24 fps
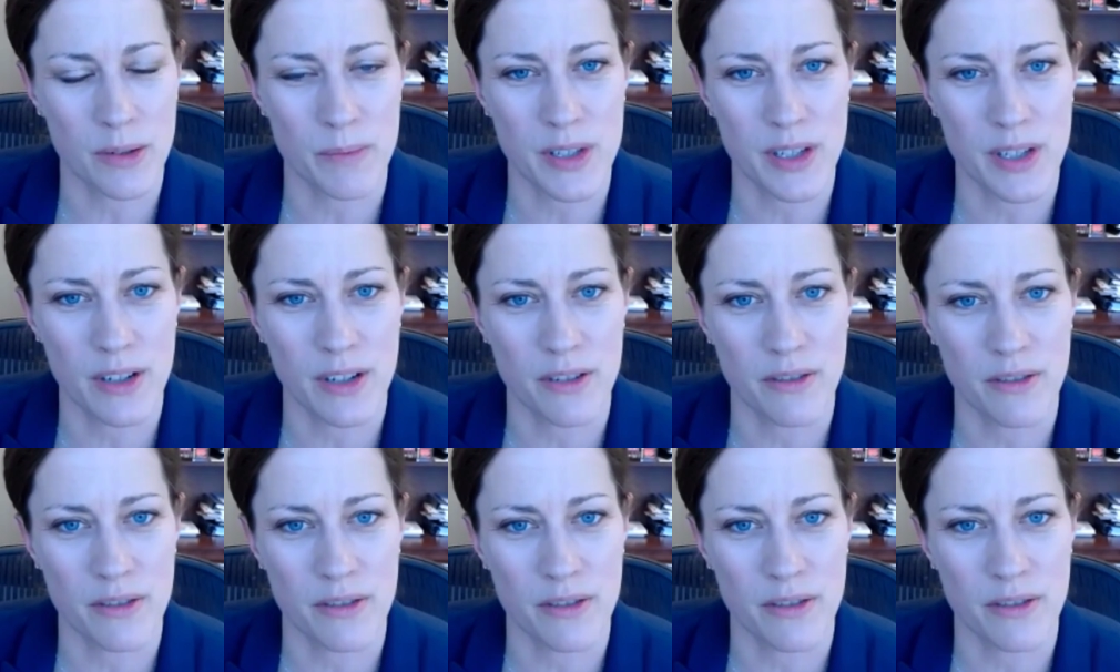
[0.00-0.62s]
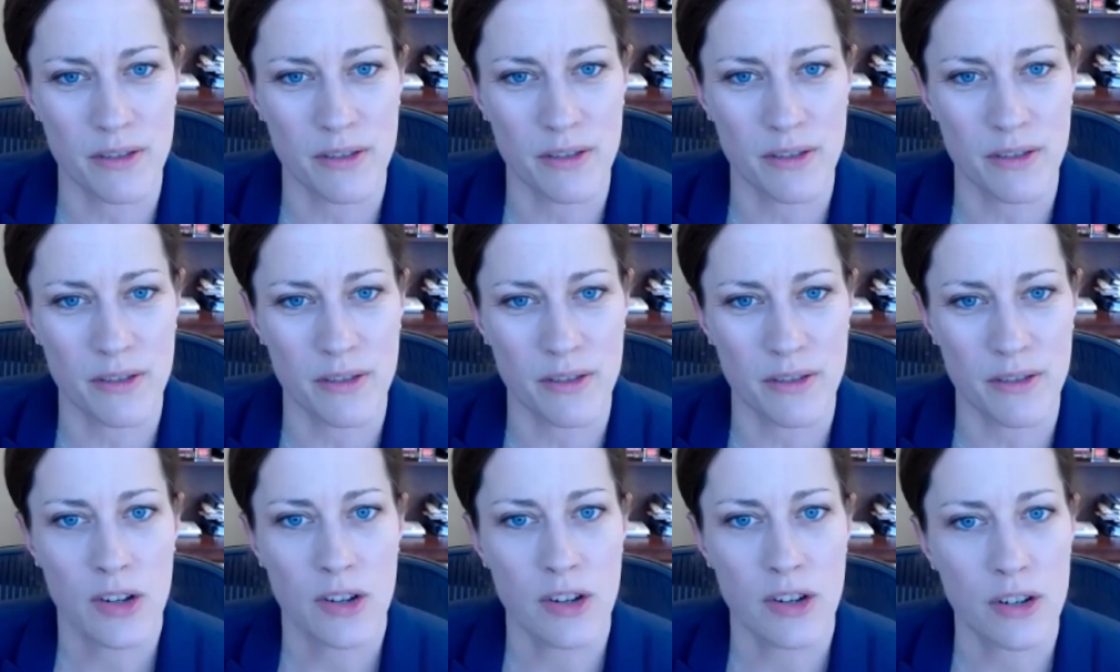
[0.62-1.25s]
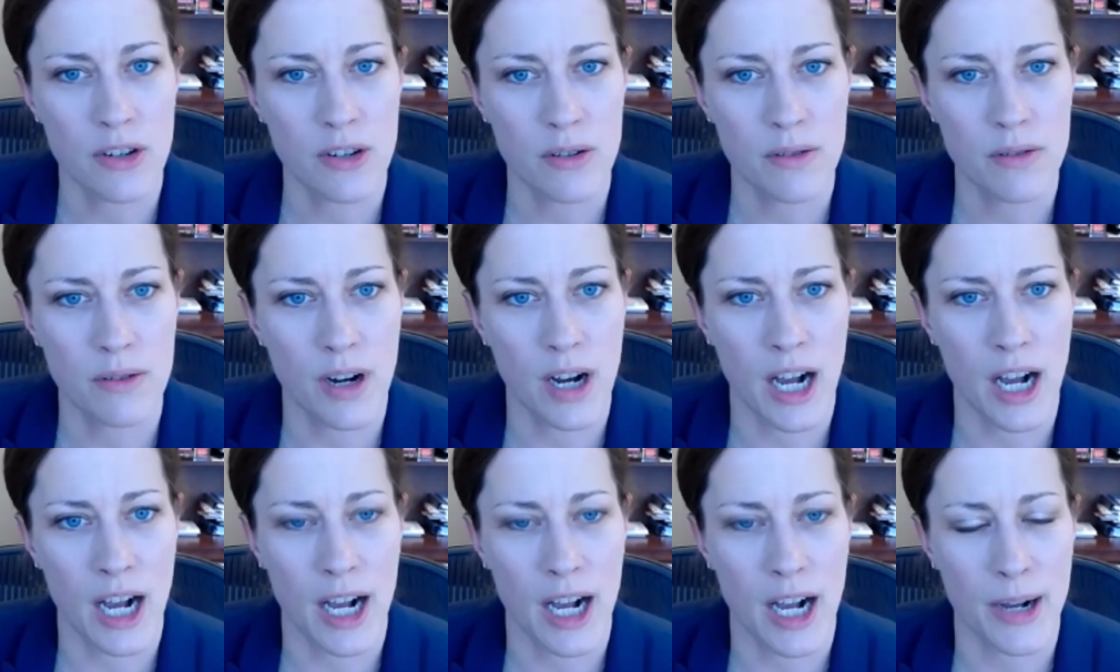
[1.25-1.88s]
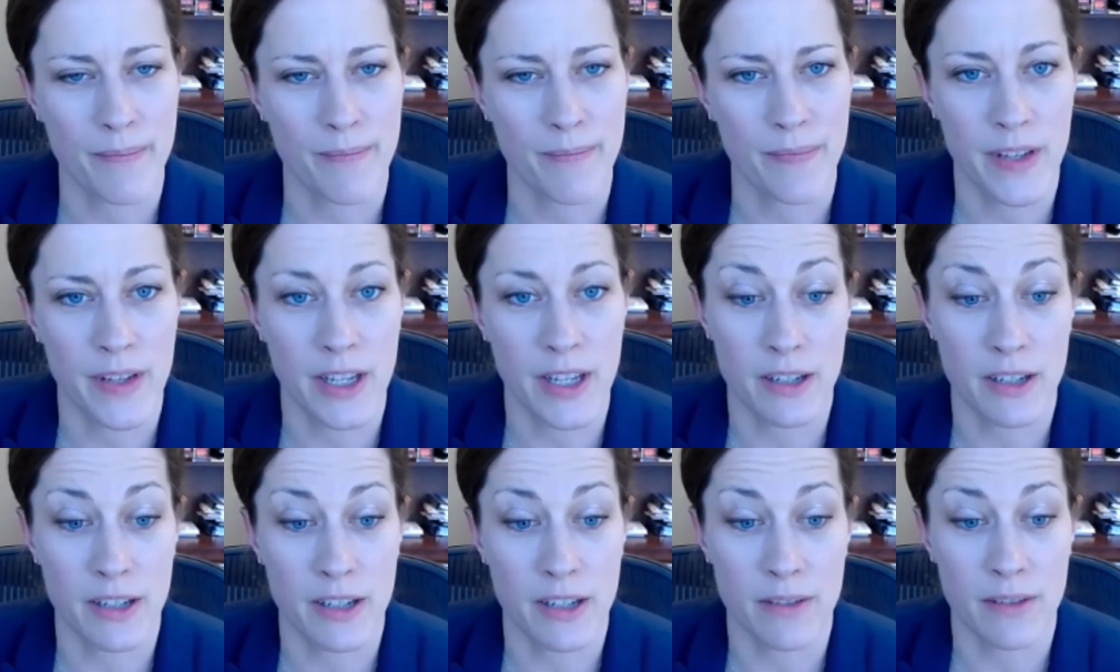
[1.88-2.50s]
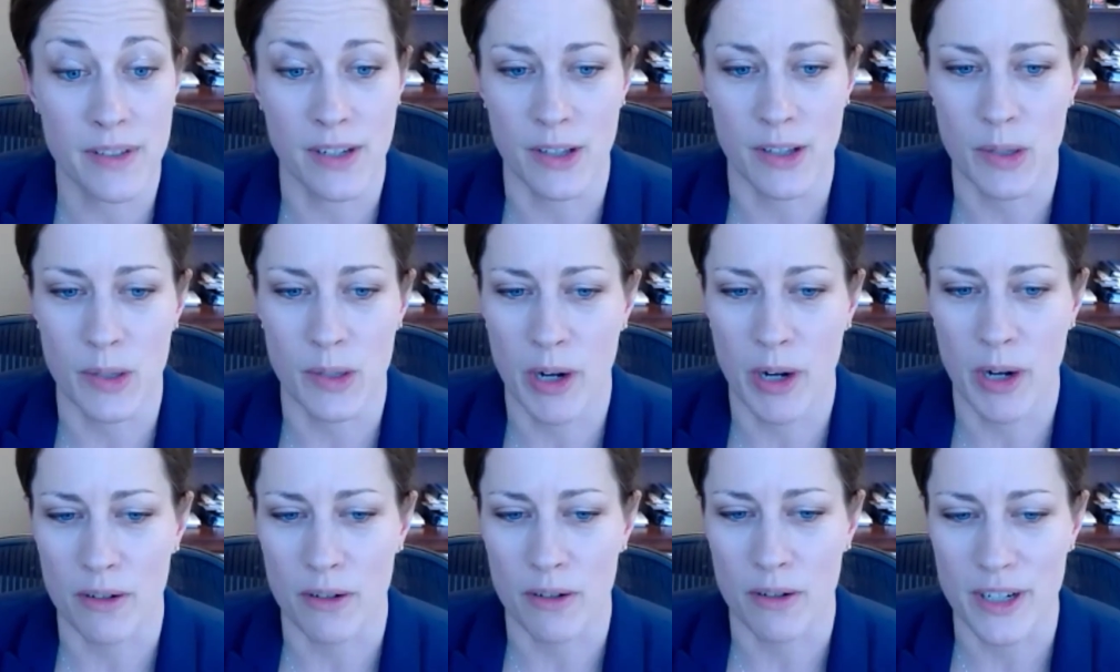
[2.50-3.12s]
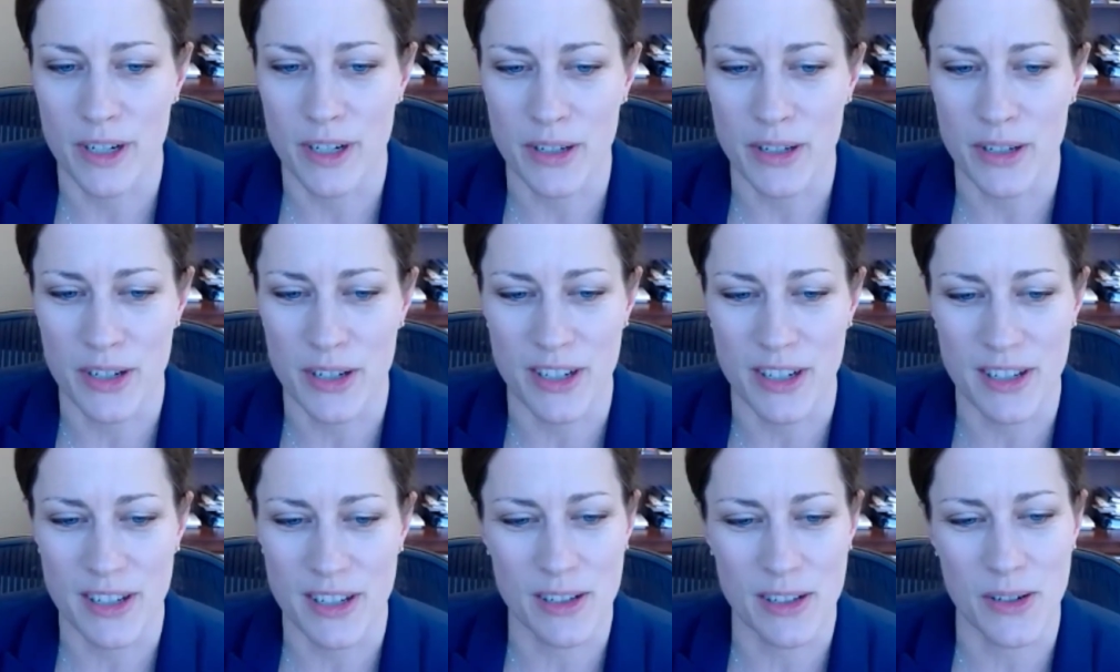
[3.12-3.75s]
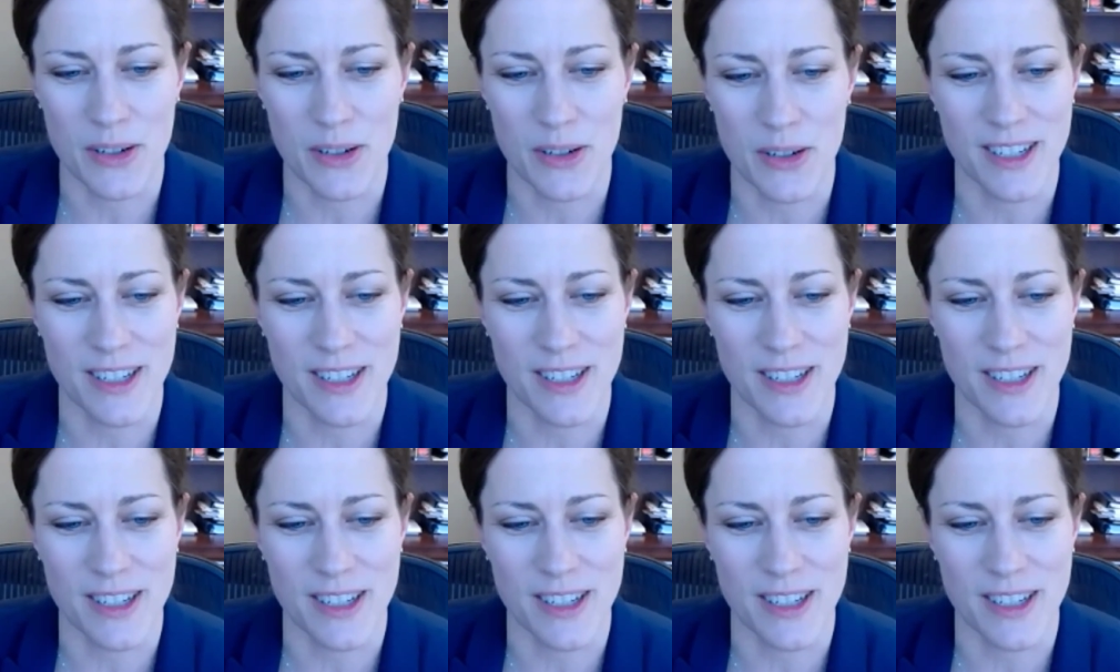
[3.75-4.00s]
of new gives on the part of research institutions.